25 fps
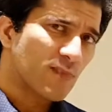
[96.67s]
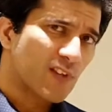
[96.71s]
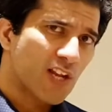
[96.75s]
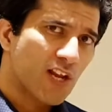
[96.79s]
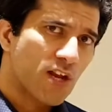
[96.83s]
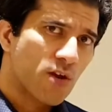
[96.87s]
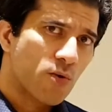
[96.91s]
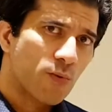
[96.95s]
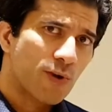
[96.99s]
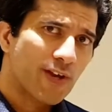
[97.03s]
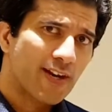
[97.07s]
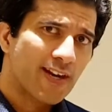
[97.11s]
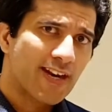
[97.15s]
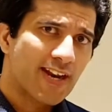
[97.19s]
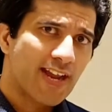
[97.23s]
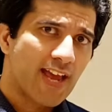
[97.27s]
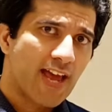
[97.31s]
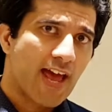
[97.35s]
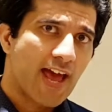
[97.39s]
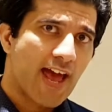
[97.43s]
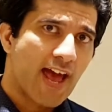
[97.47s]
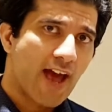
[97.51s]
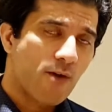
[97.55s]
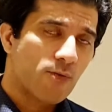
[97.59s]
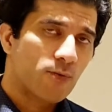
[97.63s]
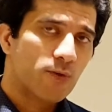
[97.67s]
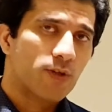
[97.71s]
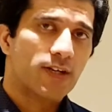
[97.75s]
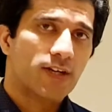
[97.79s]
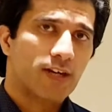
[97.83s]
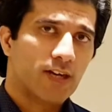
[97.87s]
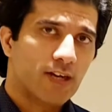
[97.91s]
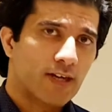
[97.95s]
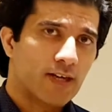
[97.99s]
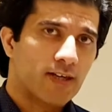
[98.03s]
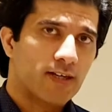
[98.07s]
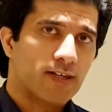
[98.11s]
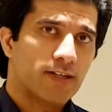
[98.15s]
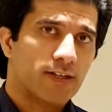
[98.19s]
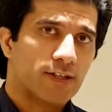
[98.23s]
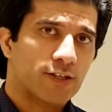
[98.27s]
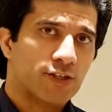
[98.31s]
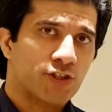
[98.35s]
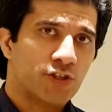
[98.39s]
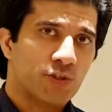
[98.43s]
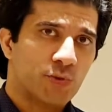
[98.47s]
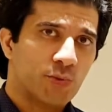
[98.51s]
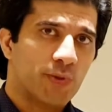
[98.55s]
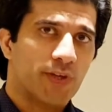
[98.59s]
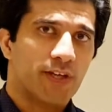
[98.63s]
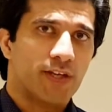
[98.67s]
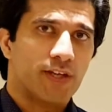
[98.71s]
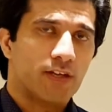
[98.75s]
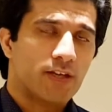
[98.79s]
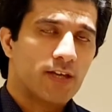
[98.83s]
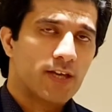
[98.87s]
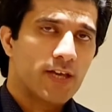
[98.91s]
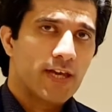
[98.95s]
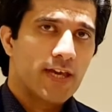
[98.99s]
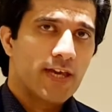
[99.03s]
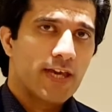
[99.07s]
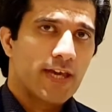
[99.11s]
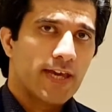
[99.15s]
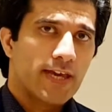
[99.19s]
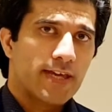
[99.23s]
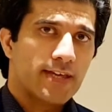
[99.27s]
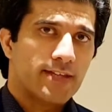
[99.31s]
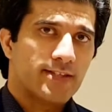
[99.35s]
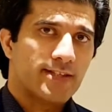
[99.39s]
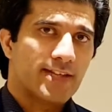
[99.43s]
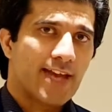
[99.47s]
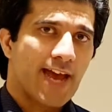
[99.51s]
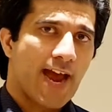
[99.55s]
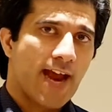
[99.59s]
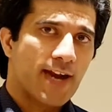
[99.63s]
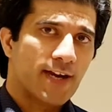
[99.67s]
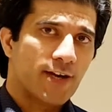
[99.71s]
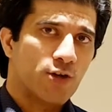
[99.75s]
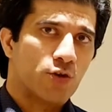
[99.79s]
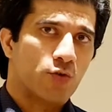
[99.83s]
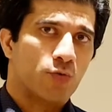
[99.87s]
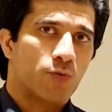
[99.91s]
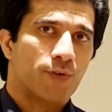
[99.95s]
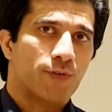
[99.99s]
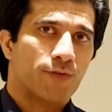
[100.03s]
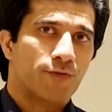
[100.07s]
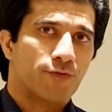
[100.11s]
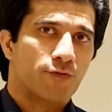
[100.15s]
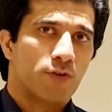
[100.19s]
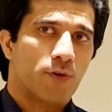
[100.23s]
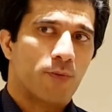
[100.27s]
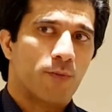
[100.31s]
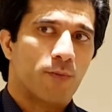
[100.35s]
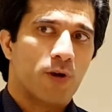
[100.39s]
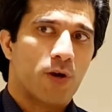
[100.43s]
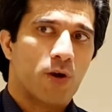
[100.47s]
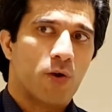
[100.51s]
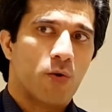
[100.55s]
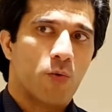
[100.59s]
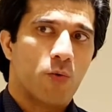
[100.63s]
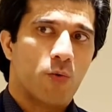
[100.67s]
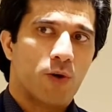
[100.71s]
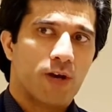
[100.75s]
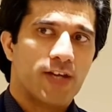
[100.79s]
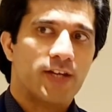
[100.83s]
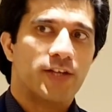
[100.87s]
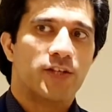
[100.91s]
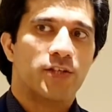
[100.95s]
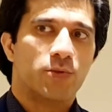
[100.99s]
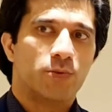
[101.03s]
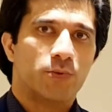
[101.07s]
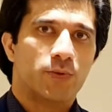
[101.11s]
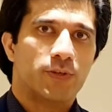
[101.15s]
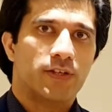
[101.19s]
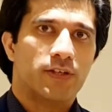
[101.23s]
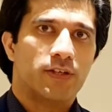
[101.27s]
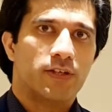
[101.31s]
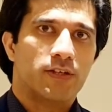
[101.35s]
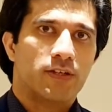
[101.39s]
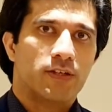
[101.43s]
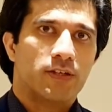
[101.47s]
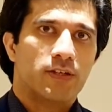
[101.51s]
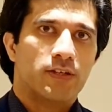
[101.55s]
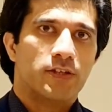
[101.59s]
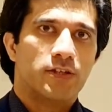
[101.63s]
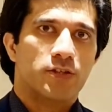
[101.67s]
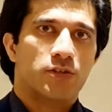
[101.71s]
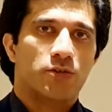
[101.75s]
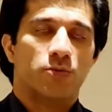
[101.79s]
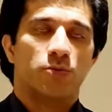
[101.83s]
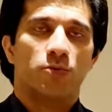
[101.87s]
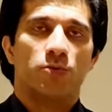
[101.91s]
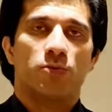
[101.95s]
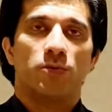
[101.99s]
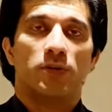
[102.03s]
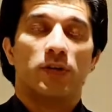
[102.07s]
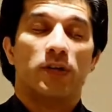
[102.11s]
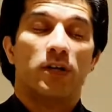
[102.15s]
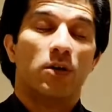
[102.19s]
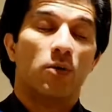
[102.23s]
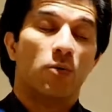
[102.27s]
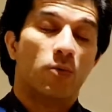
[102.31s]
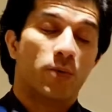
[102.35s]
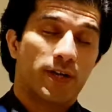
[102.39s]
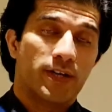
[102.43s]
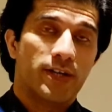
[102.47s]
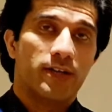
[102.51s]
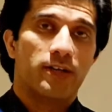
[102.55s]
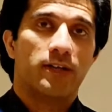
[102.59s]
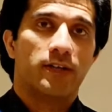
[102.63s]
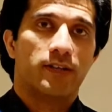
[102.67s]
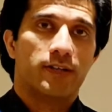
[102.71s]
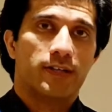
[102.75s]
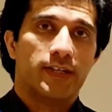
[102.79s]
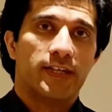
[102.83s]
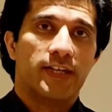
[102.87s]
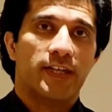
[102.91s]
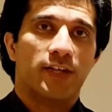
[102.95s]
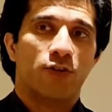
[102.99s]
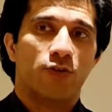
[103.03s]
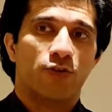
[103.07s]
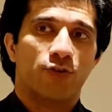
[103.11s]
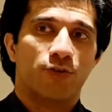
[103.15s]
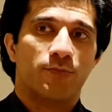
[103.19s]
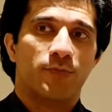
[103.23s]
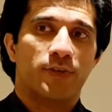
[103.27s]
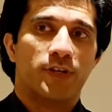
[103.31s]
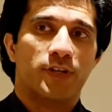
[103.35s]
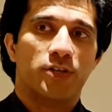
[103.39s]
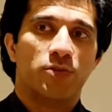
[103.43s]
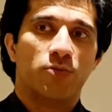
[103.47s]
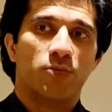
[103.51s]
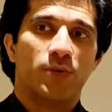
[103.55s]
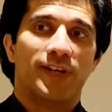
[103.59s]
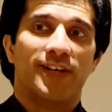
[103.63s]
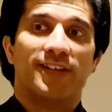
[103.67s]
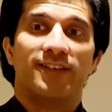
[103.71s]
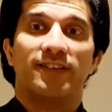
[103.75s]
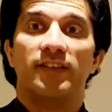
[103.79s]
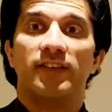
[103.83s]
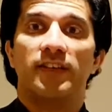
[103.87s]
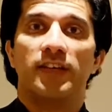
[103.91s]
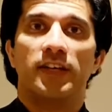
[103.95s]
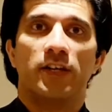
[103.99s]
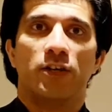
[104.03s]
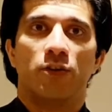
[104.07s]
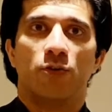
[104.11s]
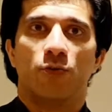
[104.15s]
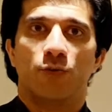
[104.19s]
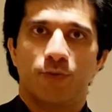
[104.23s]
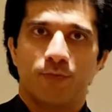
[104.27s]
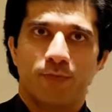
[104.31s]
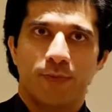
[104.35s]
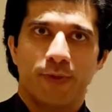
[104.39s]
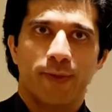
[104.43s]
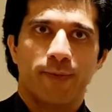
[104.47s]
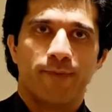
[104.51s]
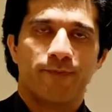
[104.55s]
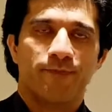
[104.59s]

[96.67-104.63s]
whenever a UE is handed over from one UE to uh, one uh, E node B to another E node B,